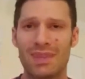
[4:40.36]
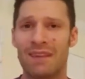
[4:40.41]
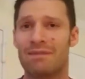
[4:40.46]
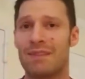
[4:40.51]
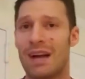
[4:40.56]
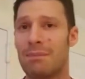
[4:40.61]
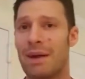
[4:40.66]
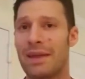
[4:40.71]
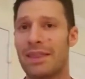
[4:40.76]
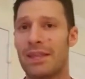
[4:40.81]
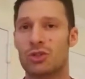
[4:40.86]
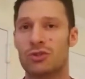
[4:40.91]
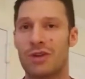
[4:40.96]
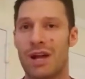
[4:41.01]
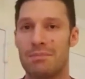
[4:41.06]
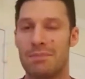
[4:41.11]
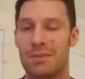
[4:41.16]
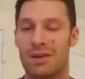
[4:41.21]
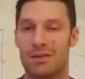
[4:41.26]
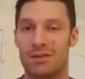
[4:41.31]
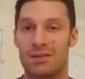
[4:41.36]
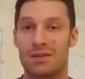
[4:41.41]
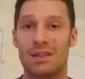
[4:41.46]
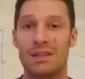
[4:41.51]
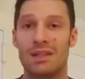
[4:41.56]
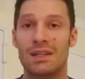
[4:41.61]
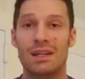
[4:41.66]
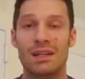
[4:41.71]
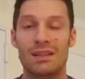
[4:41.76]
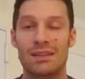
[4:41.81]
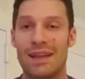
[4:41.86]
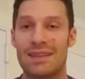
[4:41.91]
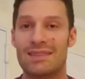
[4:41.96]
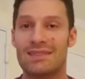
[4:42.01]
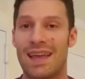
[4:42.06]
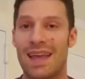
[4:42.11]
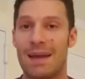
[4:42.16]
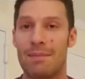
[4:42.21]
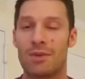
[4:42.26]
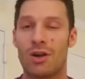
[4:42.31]
If I'm on the treadmill, let's
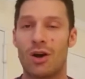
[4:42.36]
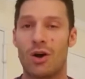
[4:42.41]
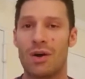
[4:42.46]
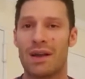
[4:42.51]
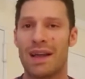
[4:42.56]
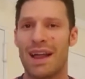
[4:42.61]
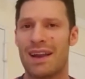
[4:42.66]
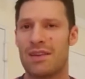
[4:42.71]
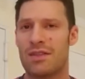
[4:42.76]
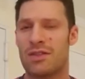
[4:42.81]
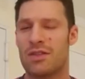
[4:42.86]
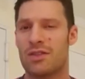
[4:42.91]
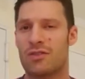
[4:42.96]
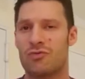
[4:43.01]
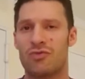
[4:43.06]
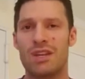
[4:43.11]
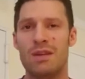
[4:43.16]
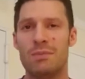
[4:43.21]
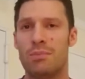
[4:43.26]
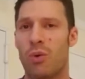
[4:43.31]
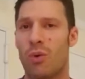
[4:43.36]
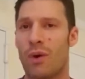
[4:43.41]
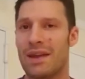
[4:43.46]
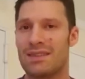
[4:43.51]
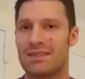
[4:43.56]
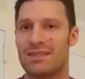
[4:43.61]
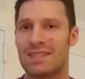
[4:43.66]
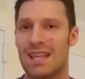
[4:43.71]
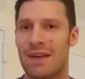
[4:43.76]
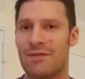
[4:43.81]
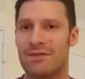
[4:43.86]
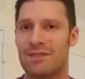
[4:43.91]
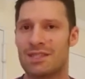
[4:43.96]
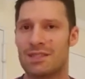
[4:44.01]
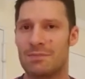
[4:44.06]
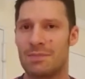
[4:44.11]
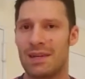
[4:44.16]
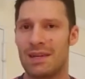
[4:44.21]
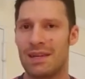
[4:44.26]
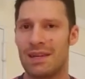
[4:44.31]
say I'm going at a 3.7
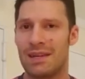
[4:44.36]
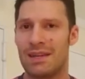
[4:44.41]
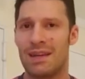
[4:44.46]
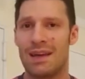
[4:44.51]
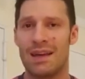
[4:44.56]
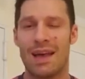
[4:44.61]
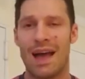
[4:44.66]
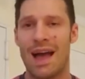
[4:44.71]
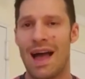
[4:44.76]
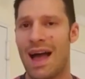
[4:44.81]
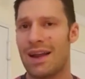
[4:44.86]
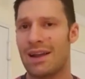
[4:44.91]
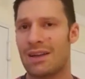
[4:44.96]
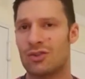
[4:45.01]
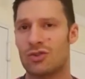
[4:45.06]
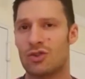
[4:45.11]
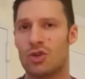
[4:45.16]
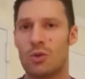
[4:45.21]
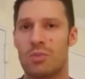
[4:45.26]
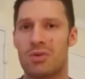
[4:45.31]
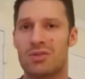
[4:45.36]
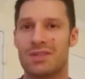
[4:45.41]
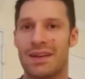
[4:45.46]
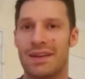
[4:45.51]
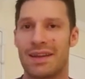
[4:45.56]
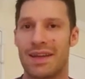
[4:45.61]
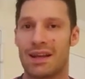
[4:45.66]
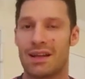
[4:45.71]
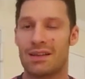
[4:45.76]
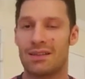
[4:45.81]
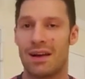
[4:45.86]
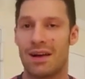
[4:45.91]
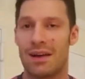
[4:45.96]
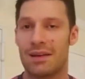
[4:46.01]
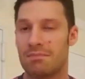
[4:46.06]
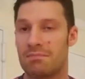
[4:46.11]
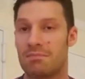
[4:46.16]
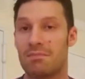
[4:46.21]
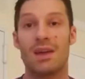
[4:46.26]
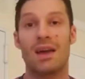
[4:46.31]
speed at a 2% incline.
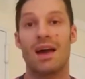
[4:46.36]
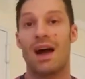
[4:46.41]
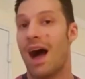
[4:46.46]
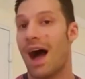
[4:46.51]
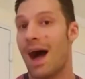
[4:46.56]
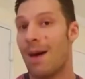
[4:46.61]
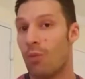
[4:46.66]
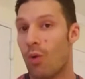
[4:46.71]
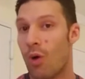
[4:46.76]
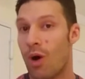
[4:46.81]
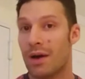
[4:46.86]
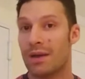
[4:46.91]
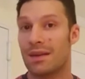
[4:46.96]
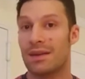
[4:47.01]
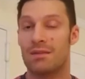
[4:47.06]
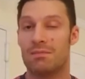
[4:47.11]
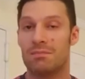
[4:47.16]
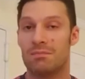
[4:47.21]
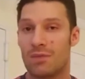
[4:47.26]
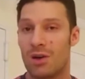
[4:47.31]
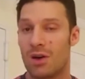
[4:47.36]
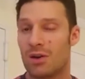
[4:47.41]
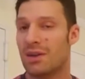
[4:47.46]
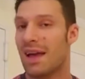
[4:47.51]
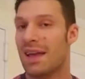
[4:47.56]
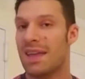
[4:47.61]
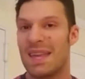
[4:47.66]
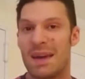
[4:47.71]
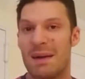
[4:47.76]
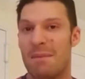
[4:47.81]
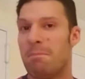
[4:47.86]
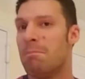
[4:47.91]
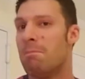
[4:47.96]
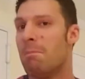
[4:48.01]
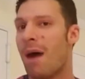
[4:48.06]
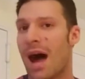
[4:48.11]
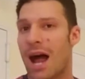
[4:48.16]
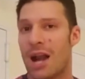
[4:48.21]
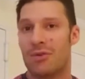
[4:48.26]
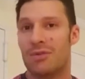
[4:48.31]
I'm walking, okay,
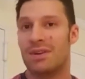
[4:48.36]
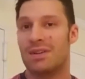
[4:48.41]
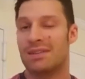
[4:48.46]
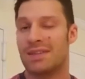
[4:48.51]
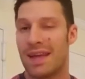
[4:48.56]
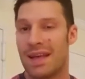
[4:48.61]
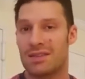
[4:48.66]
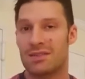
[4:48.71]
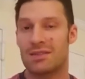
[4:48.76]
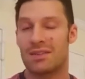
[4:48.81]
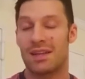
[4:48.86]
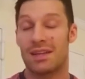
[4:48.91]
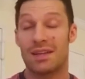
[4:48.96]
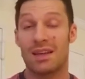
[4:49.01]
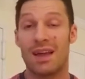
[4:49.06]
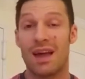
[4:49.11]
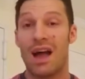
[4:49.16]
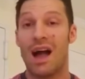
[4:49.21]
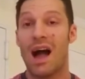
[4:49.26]
moderate intensity.